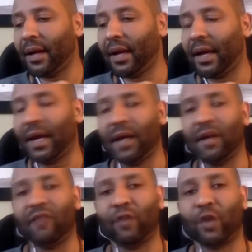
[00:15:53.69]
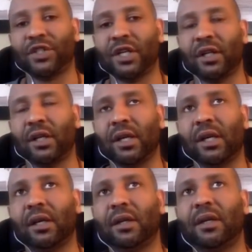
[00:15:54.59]
And
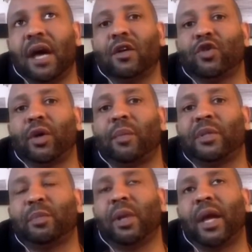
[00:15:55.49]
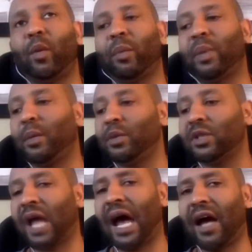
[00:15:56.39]
unfortunately, Donald Trump is playing with people's
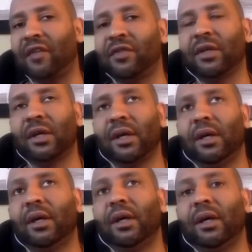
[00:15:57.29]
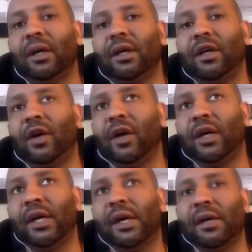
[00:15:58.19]
lives. You know,
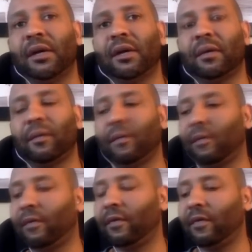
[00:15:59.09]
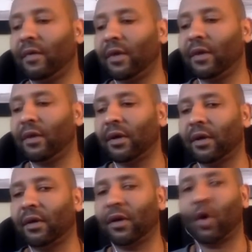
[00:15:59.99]
again, the the